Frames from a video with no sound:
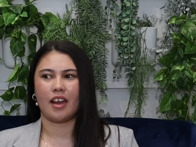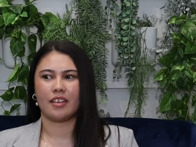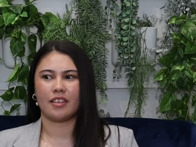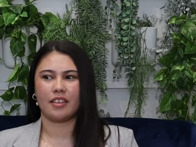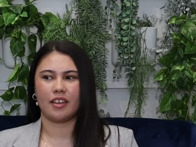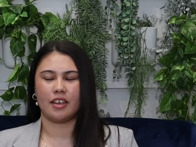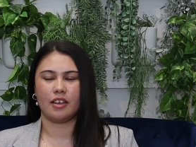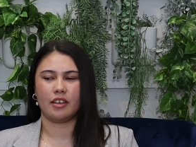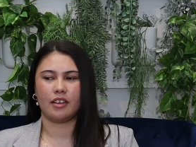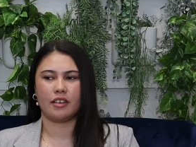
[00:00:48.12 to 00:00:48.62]
I
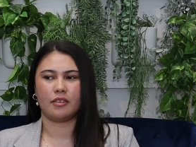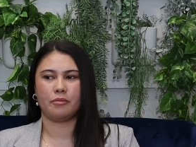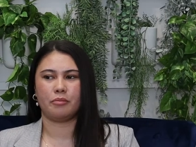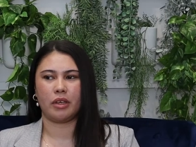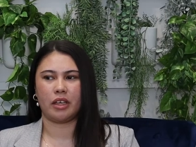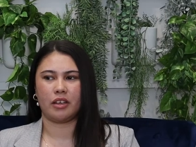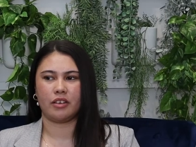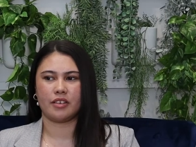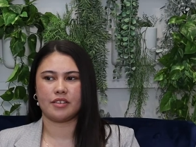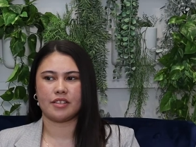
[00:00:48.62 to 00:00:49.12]
think
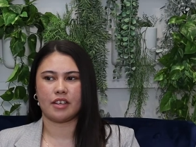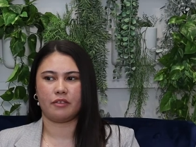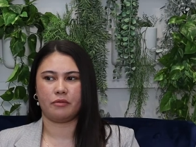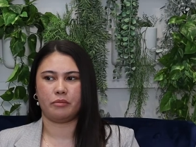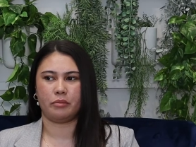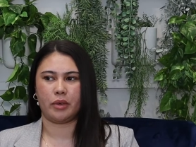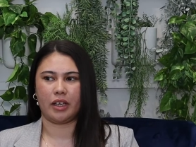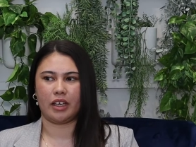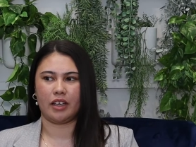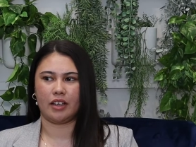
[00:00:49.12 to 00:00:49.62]
because
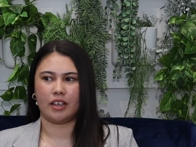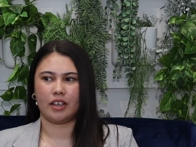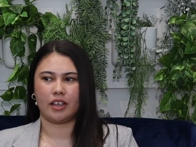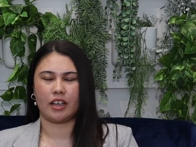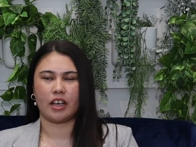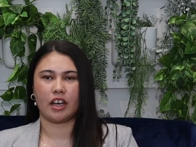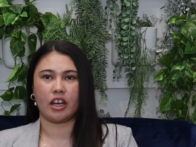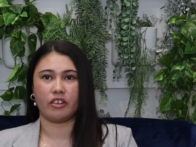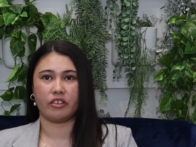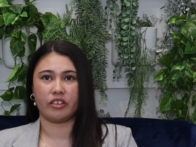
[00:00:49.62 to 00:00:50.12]
I've been
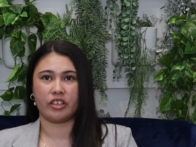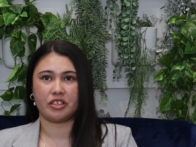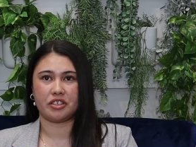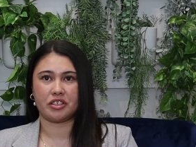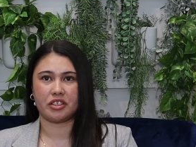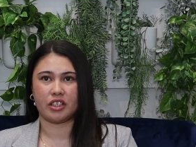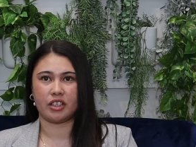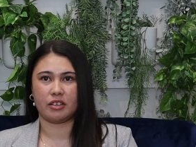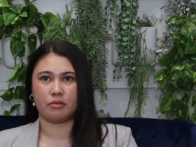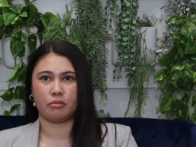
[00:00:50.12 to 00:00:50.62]

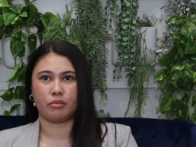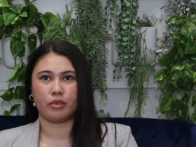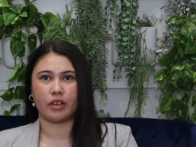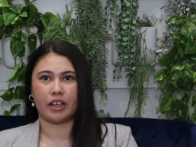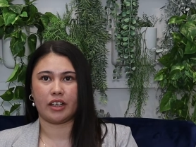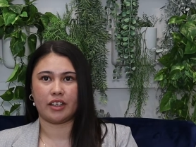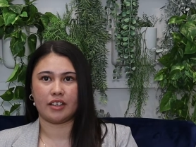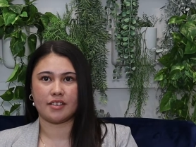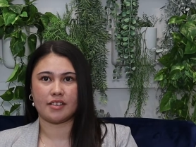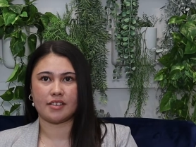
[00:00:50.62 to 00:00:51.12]
encouraged to
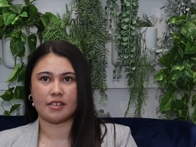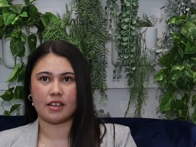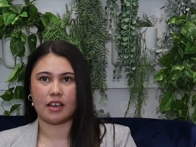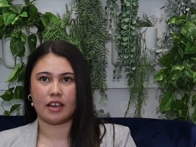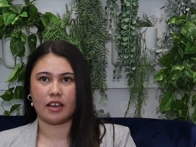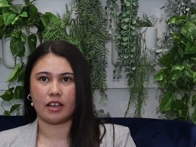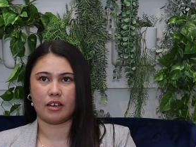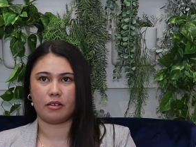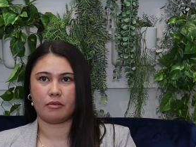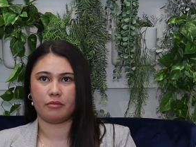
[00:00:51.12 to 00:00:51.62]
embrace
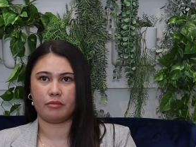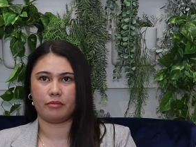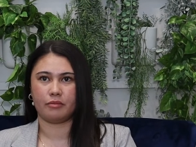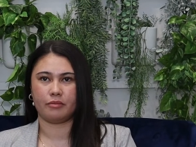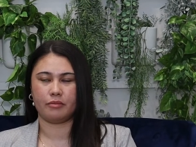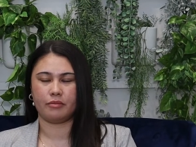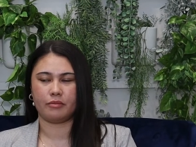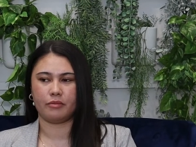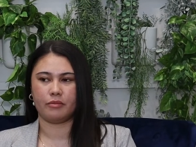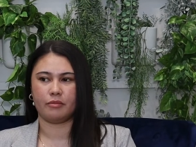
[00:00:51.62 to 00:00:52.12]

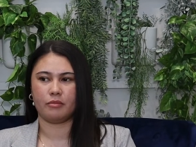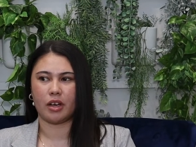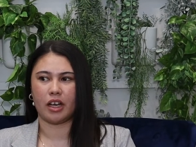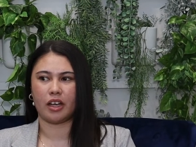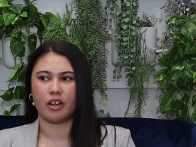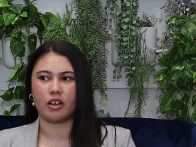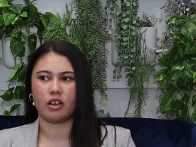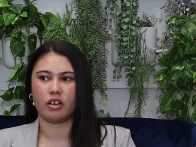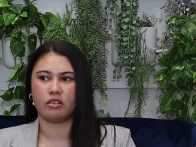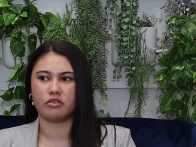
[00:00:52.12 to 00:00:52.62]

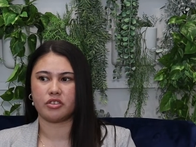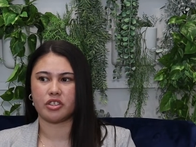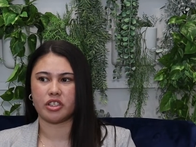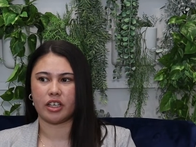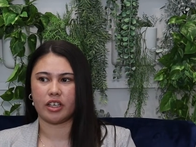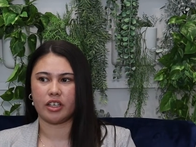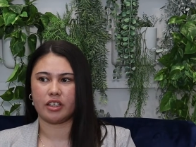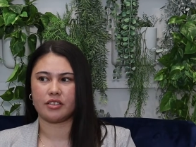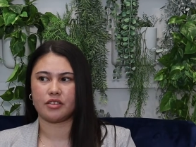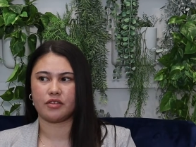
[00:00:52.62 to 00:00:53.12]
my
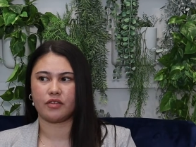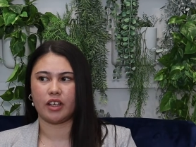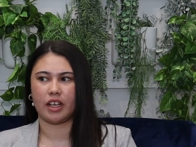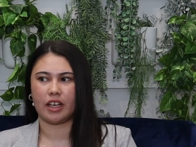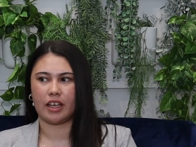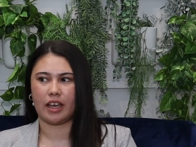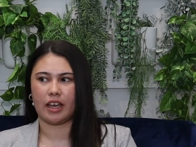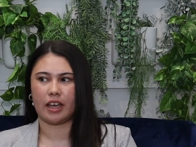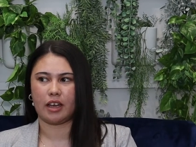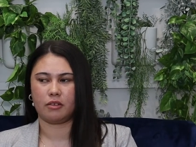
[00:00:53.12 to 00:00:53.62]
culture, it's
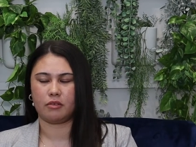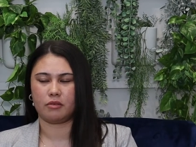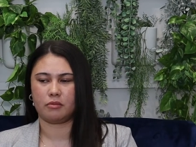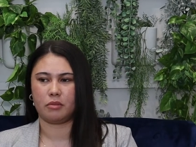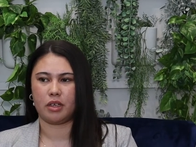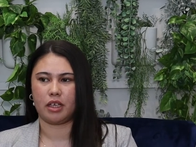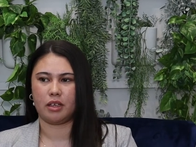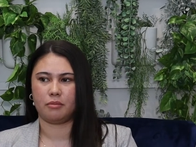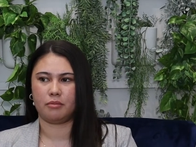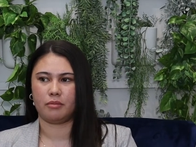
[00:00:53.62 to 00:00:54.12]
really helped
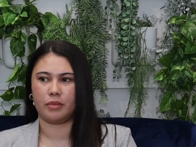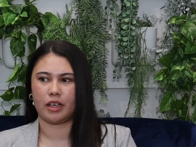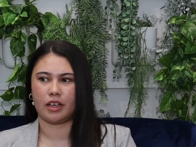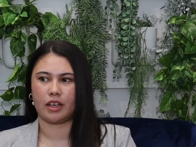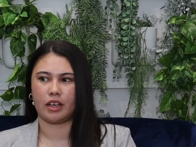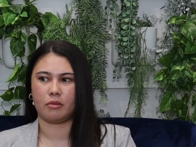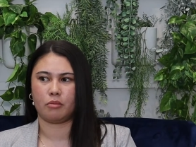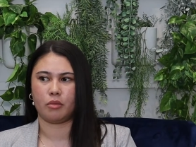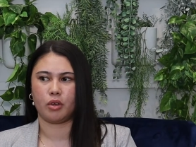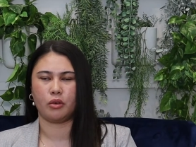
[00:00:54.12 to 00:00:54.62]
me
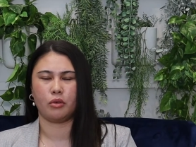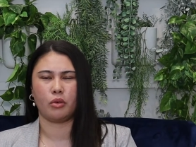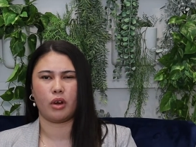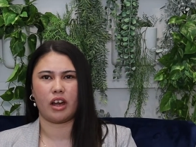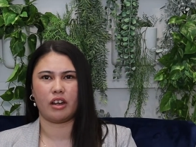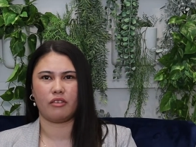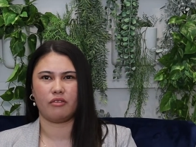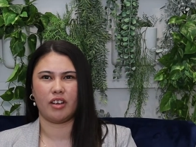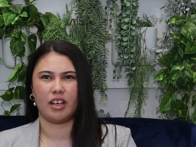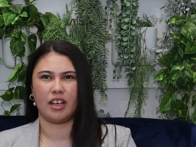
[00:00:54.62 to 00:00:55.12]
become who
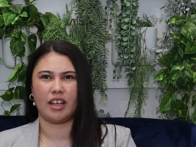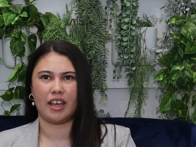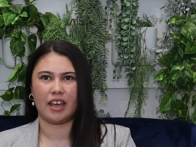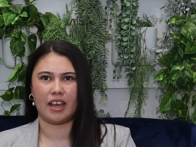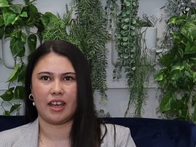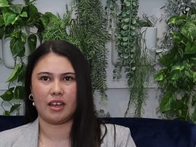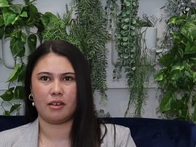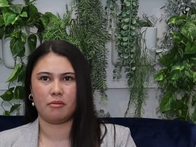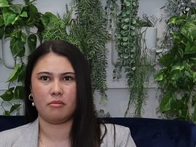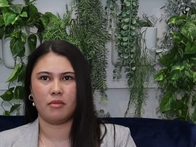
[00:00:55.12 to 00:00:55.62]
I really
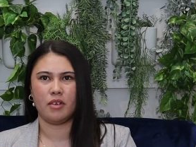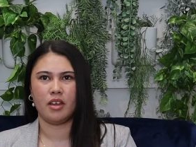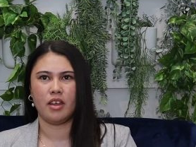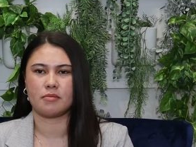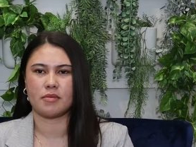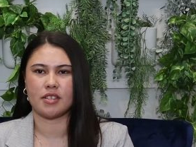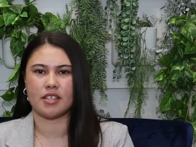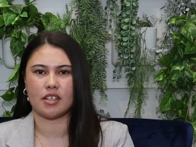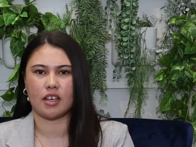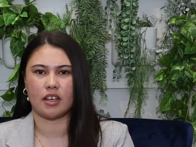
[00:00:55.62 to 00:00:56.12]
am.
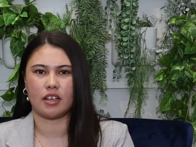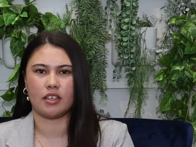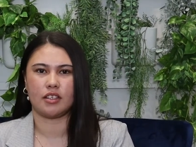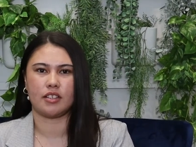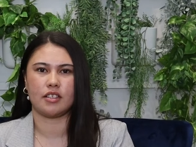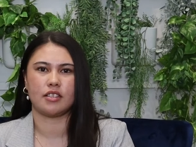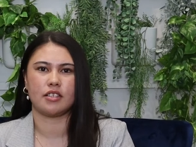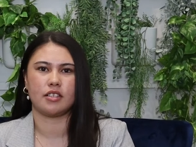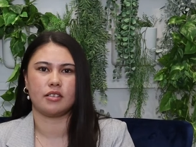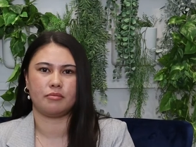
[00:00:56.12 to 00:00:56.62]
I'm
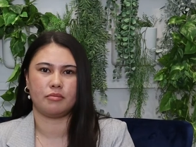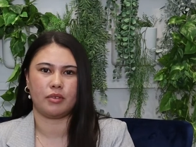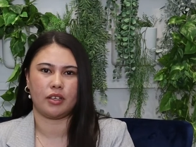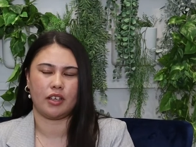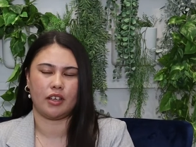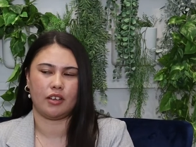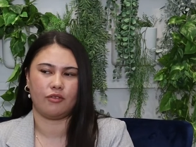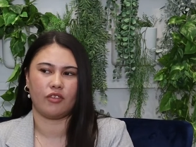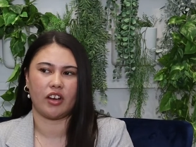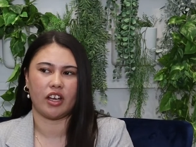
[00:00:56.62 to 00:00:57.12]
started to
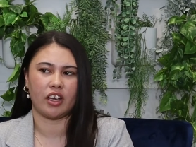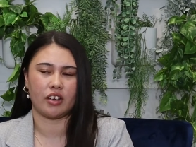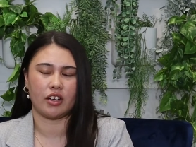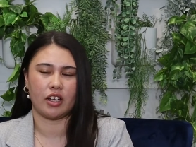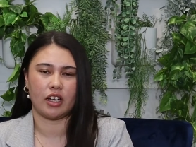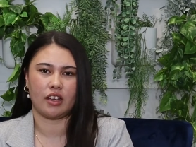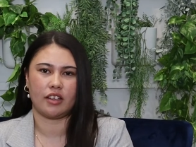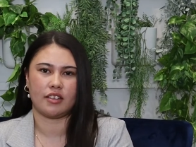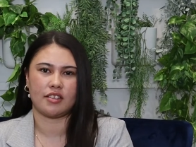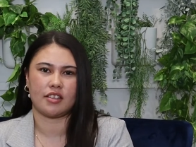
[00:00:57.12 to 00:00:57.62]
be
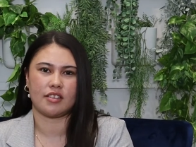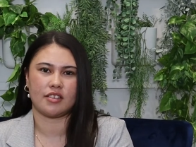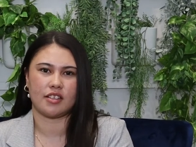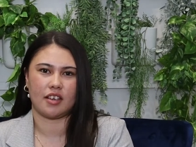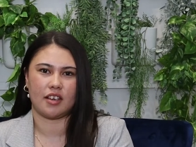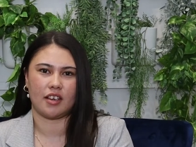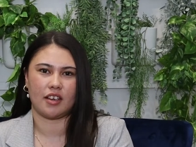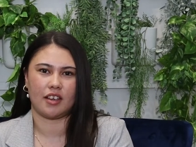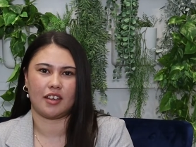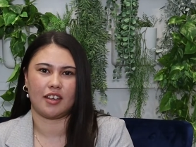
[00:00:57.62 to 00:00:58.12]
recognised as
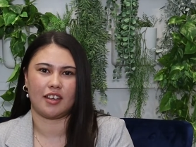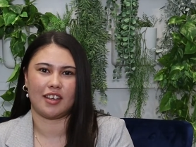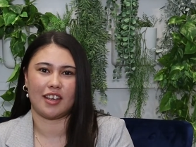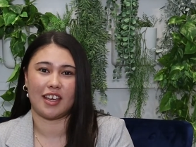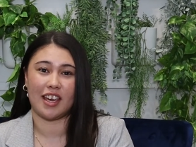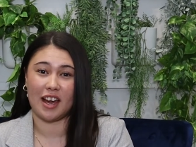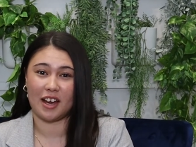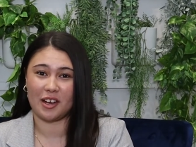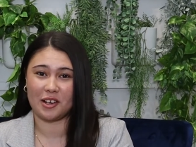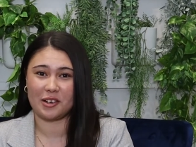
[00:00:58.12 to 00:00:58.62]
a
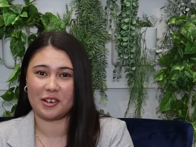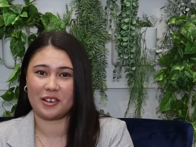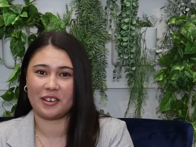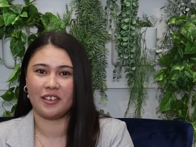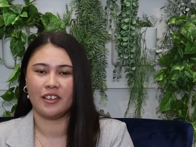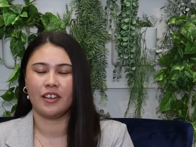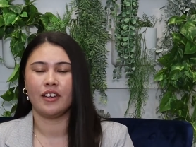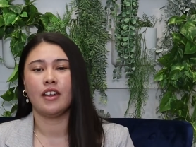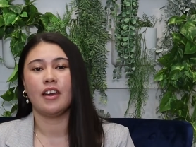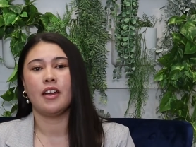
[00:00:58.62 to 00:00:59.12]
young
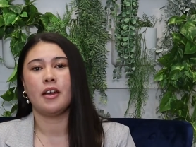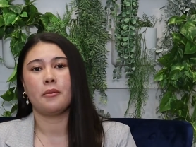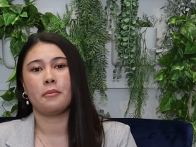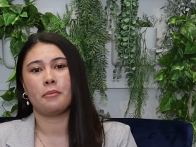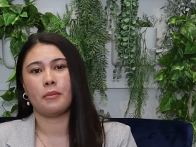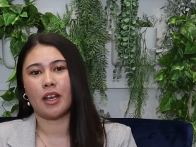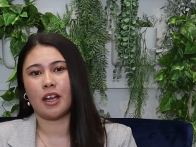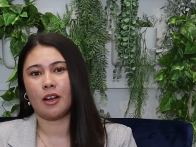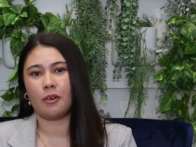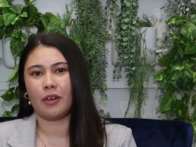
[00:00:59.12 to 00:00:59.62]

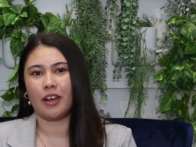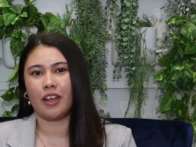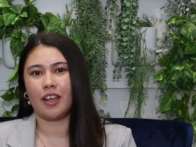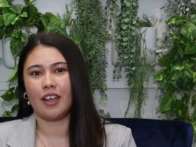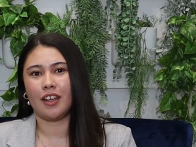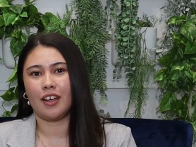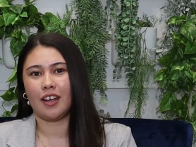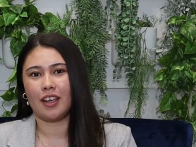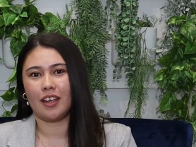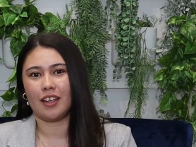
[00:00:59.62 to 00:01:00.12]
mana
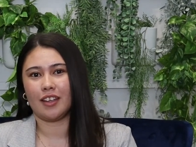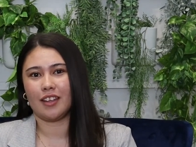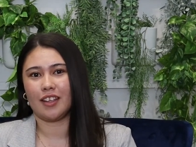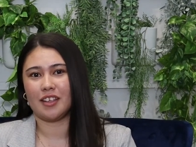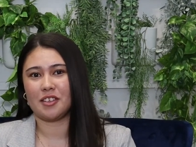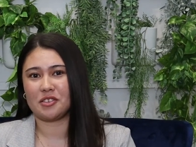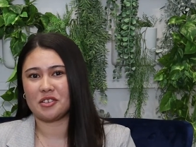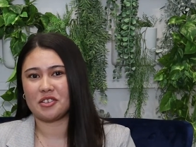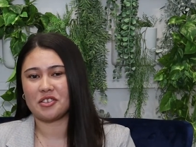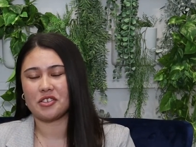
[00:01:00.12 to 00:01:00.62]
wahine in the
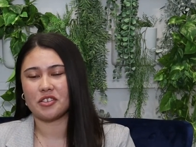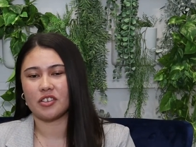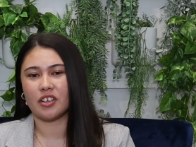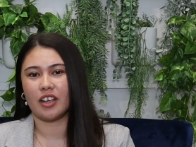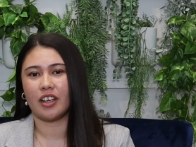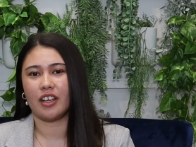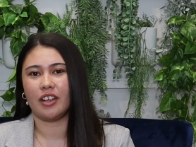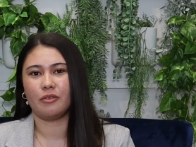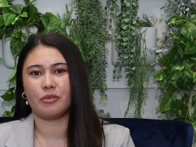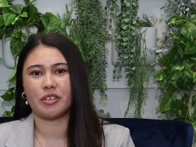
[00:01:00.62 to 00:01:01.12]

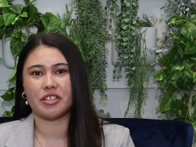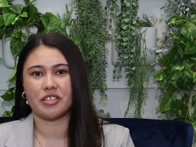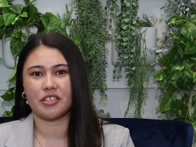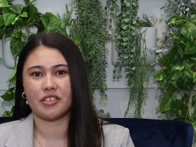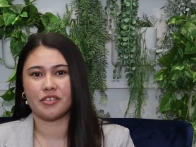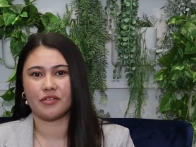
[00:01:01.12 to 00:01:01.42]
industry, which